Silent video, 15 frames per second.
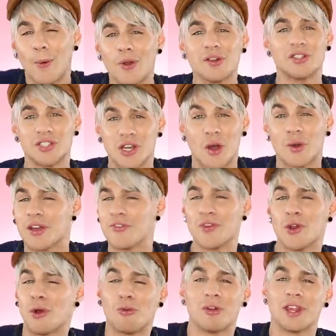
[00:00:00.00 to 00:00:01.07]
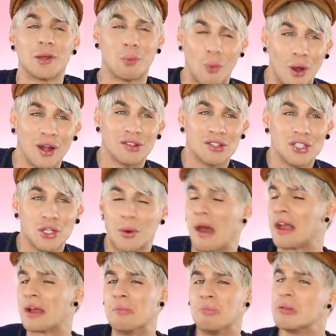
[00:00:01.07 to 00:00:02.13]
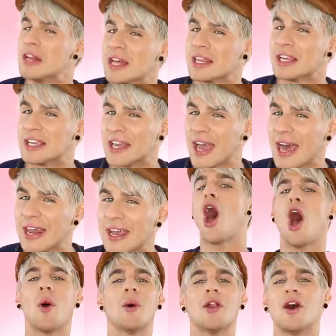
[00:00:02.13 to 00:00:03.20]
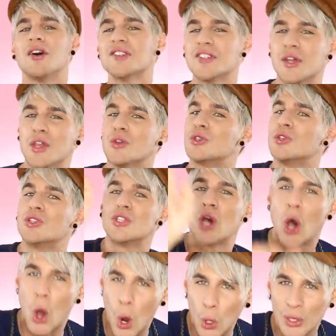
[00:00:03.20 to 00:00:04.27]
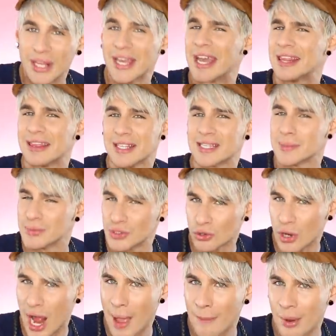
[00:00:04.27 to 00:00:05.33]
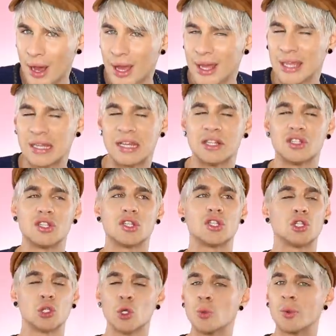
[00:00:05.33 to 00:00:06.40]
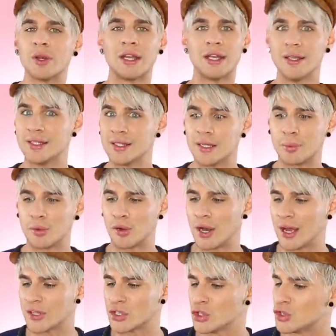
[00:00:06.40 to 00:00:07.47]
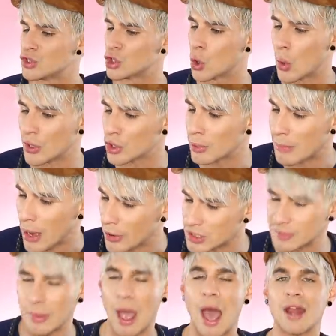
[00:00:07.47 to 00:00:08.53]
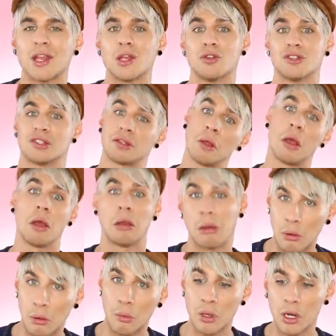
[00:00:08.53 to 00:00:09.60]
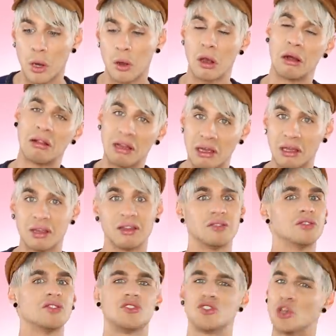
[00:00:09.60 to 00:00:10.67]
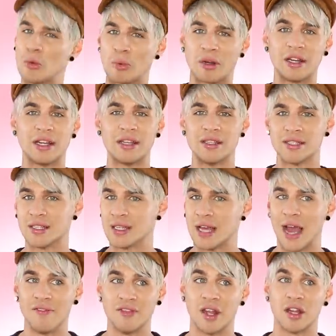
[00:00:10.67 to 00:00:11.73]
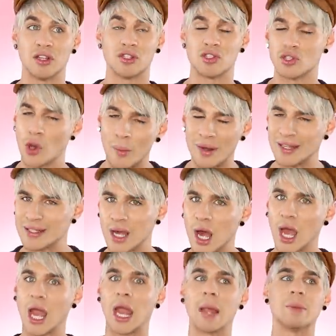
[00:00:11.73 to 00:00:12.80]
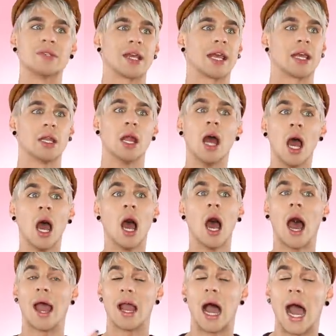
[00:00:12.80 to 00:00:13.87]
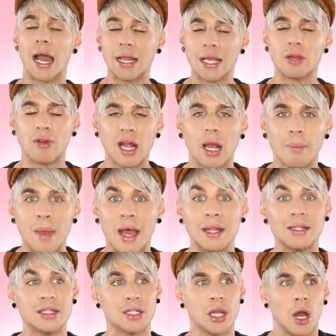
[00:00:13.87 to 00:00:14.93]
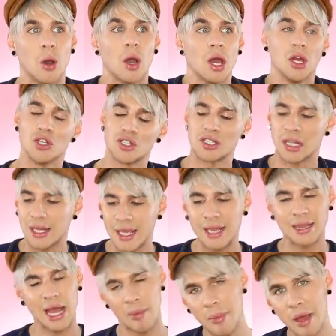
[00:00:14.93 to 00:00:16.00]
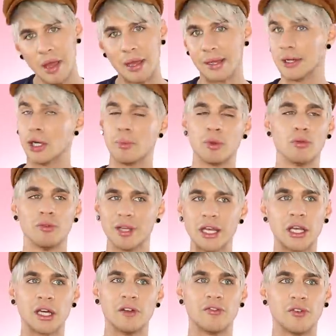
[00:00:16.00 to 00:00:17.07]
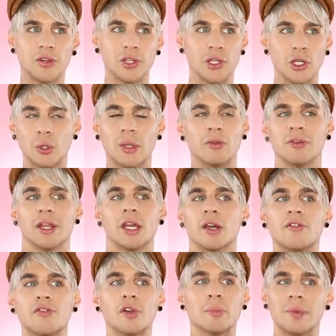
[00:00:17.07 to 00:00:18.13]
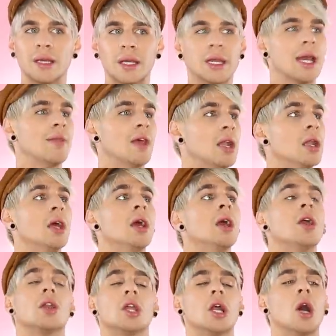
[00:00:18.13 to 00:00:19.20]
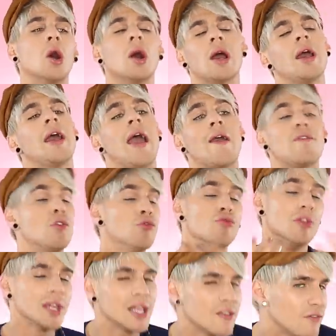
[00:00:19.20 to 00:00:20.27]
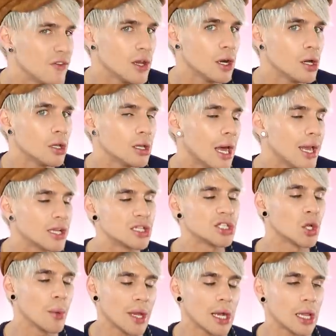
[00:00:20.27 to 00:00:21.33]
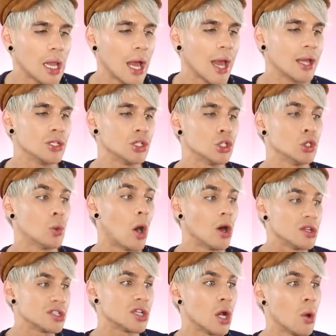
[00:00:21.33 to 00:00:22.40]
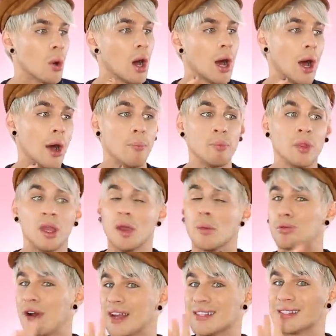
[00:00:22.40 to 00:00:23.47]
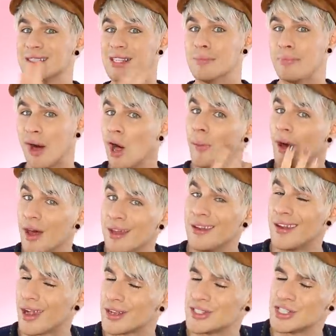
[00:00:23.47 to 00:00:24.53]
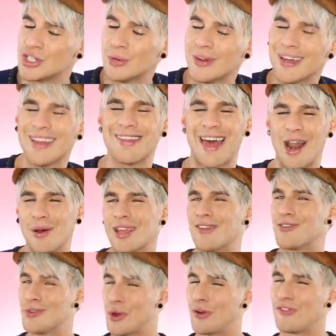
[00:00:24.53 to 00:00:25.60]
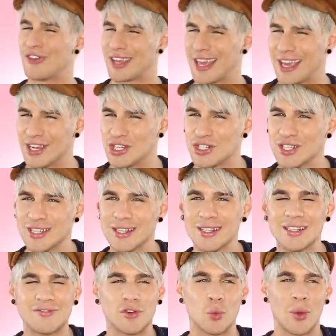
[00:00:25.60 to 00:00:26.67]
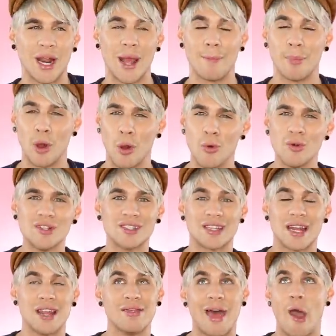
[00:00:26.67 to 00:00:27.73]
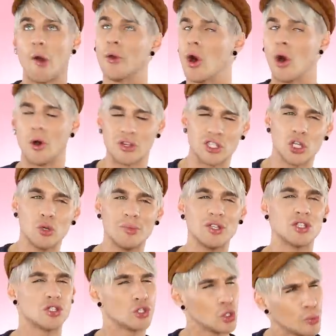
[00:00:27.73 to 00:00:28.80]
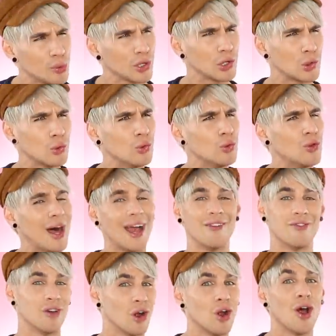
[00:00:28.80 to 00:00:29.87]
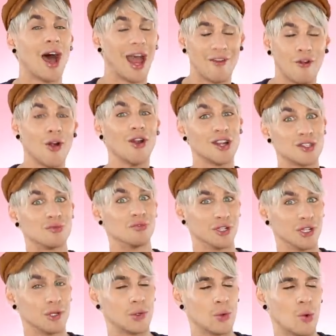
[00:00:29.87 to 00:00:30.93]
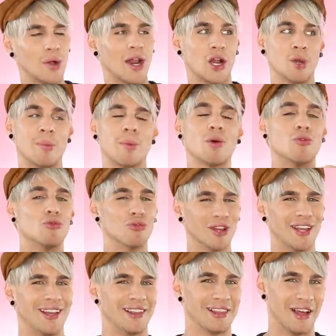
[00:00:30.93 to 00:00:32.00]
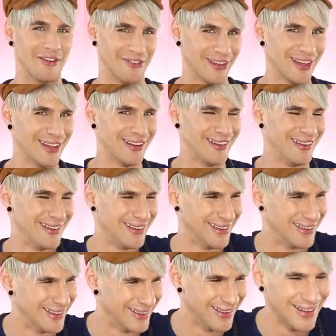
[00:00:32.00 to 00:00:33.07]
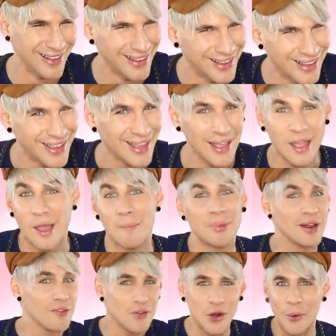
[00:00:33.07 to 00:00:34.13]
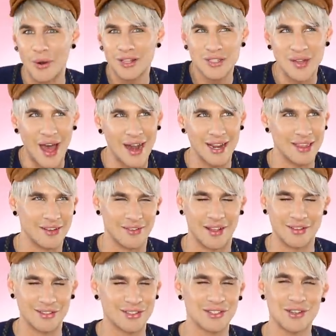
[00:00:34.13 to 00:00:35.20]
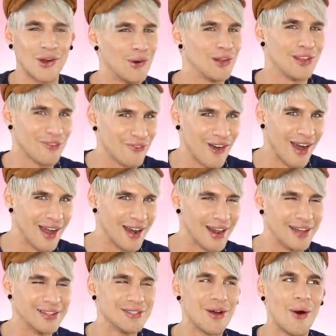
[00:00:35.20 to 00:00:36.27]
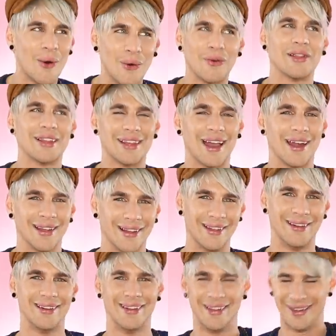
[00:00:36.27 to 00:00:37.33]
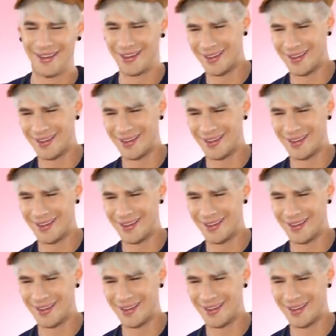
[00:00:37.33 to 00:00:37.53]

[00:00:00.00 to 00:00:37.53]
or don't if you don't really want to. I completely get it. Oh, and also you should totally hit the subscribe button. It's super easy to press. You just go on your mouse pad and you just, you know, click. Super easy. I've done it so many times. I can I highly recommend, you know, just clicking that button. It'll be really good for you and really good for me. And then, you know, if you really feel like so inclined to also uh, press the bell button next to it. That'll give you notifications for when I post, and that would also be super cool. I've I've heard it's really cool, and I heard people really love it. But if you don't want to do that either, that's totally fine. I totally get it.